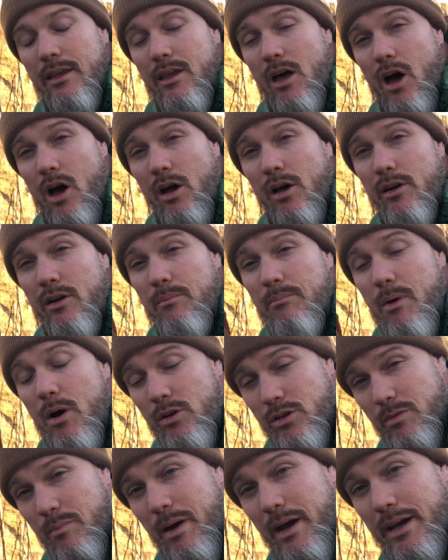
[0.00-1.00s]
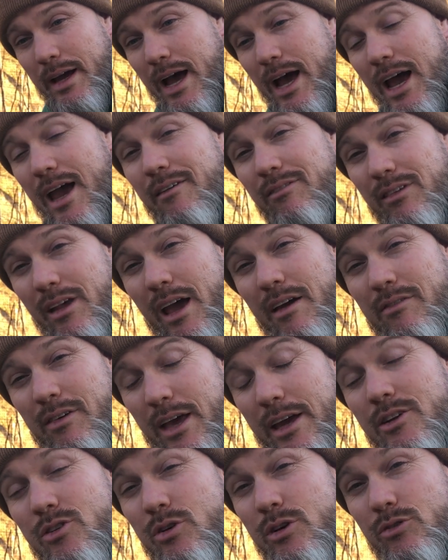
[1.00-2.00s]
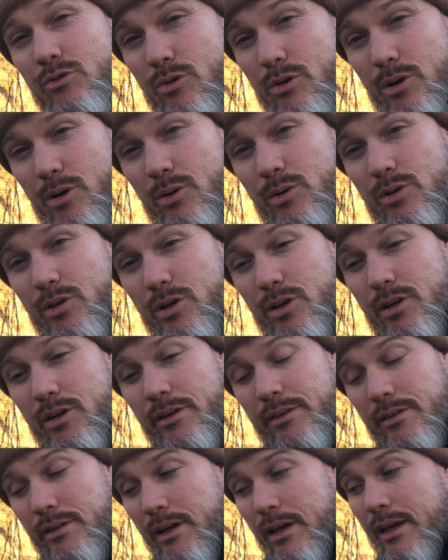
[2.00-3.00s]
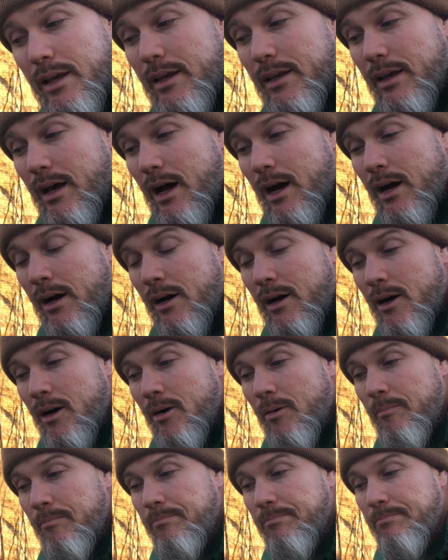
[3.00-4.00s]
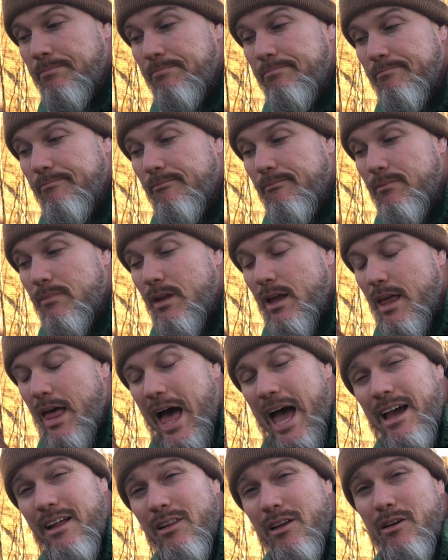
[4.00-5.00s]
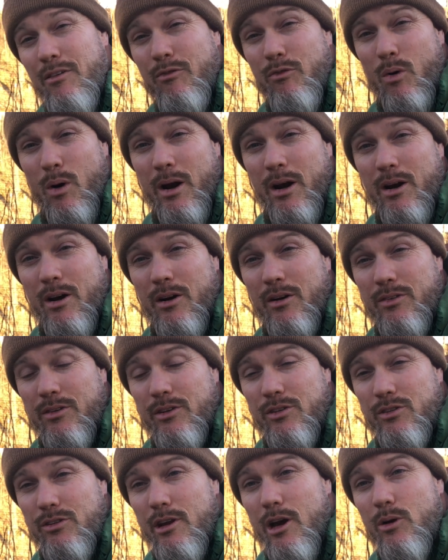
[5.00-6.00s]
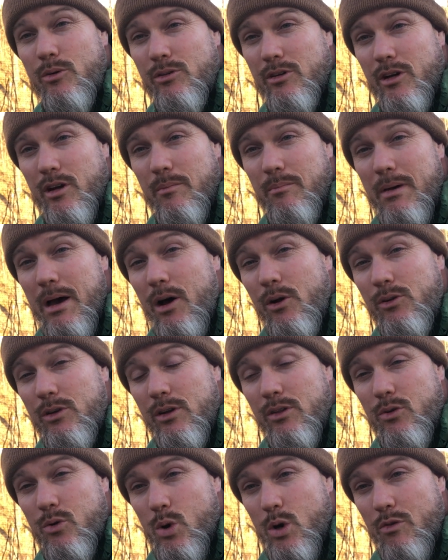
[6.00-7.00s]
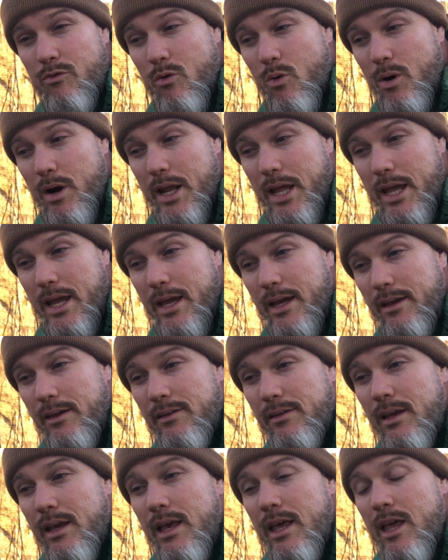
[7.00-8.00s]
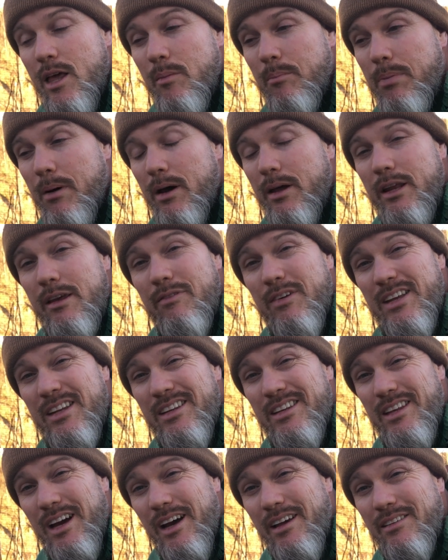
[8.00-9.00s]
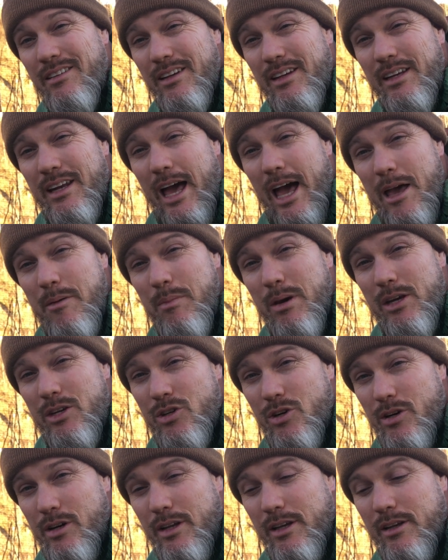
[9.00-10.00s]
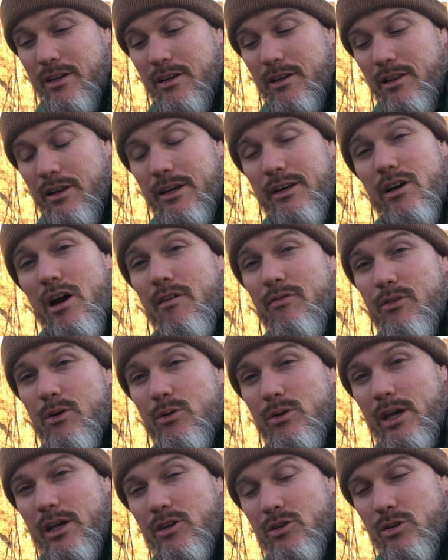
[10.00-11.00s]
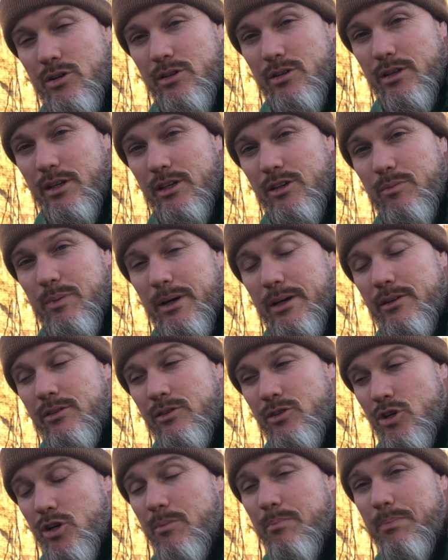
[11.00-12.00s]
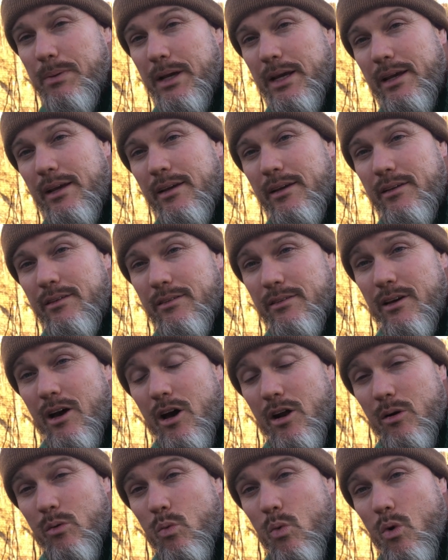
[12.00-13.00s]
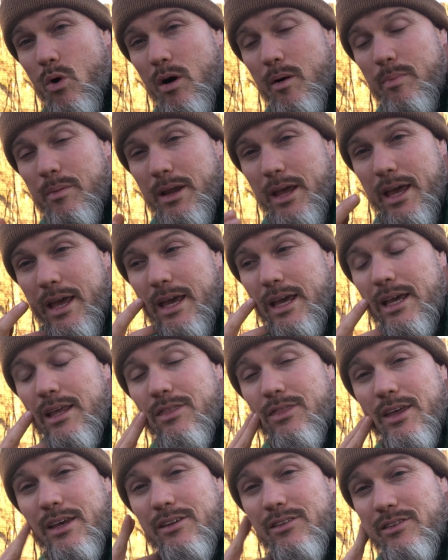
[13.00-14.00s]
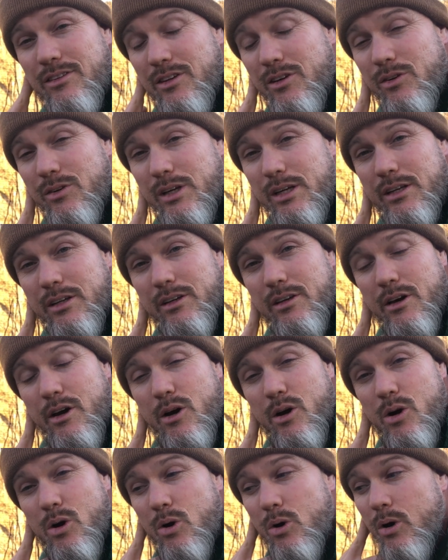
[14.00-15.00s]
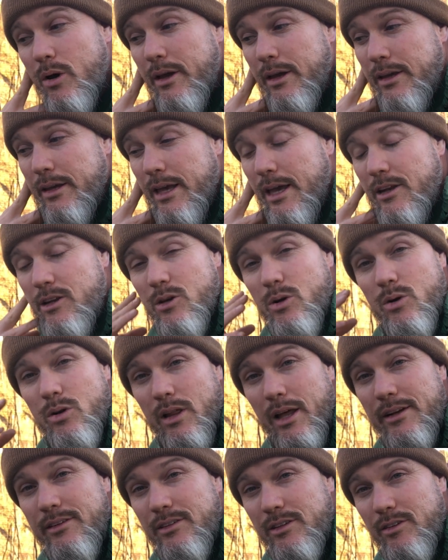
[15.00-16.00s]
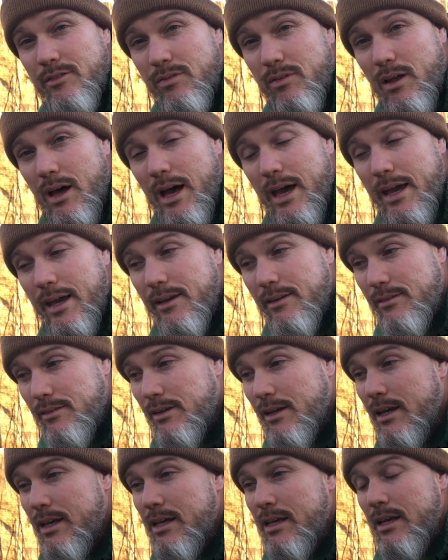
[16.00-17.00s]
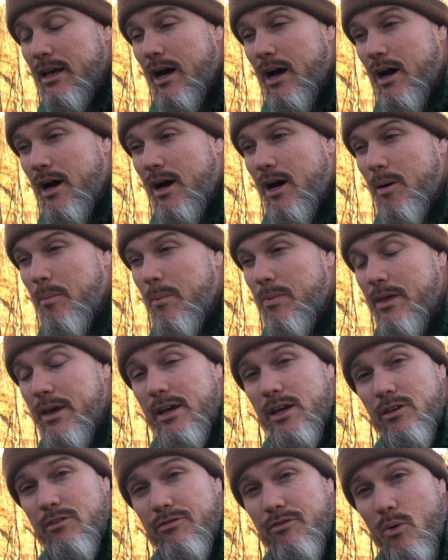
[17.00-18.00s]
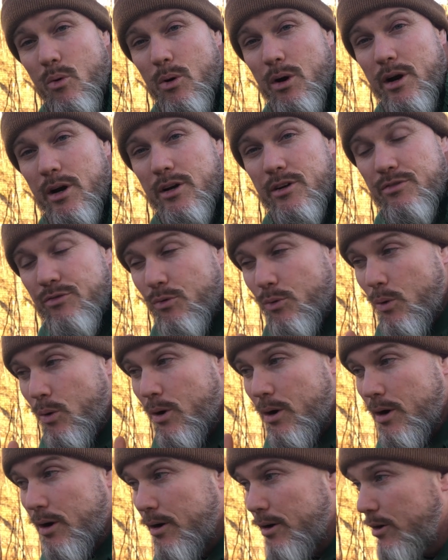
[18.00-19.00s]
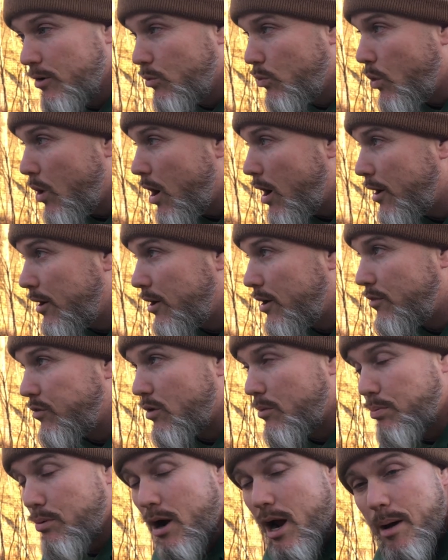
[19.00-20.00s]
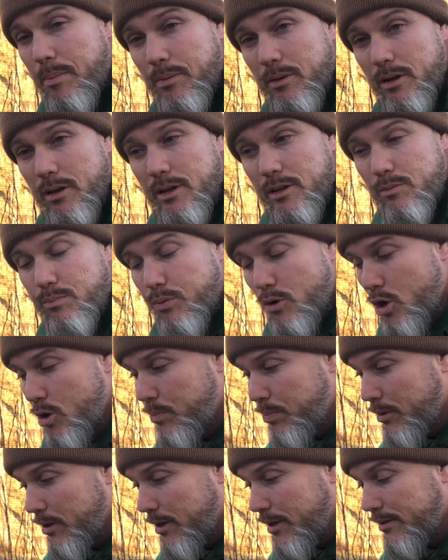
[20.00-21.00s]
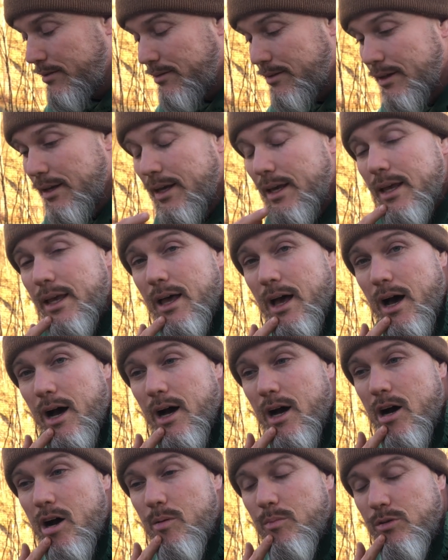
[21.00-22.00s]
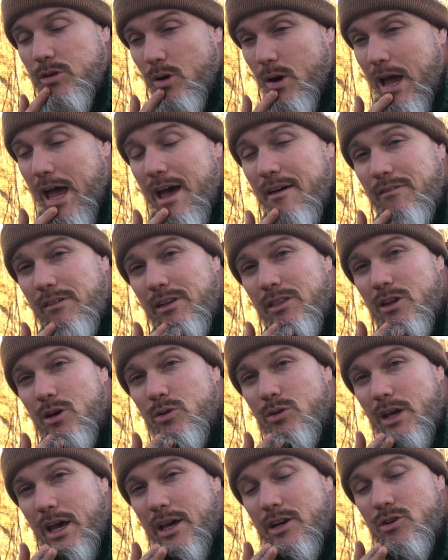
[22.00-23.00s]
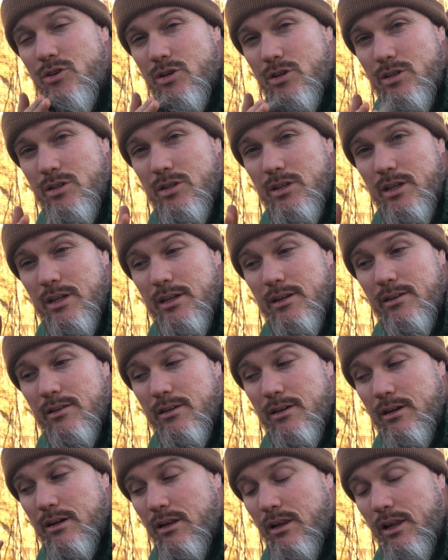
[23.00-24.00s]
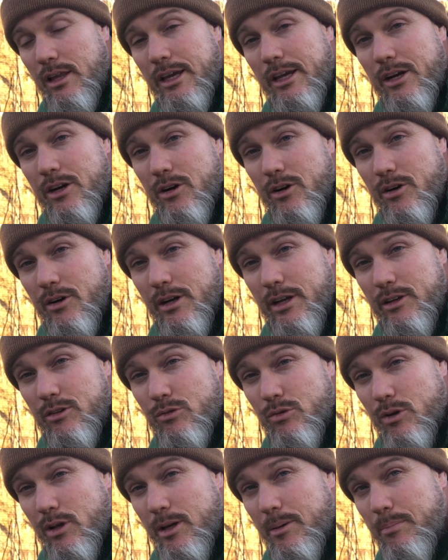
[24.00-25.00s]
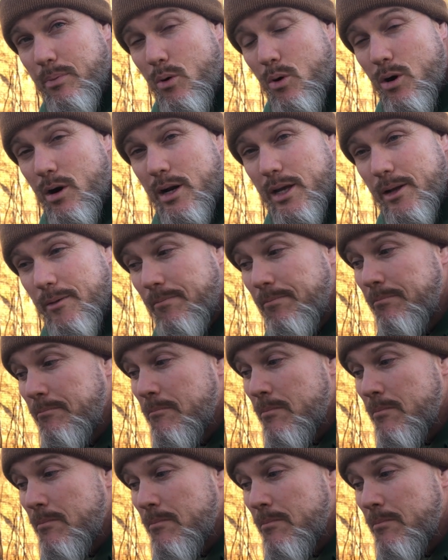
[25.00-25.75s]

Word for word: On most of my hives, I have entrance reducers. Um, I live where the snow is going to melt in three or four days. But if it doesn't, I make sure to clean off those entrances because your bees on a warm day, they still need to go and do cleansing flights. Um, they can forage for water, for propolis, propolis. Um, so having those entrances cleared is really important.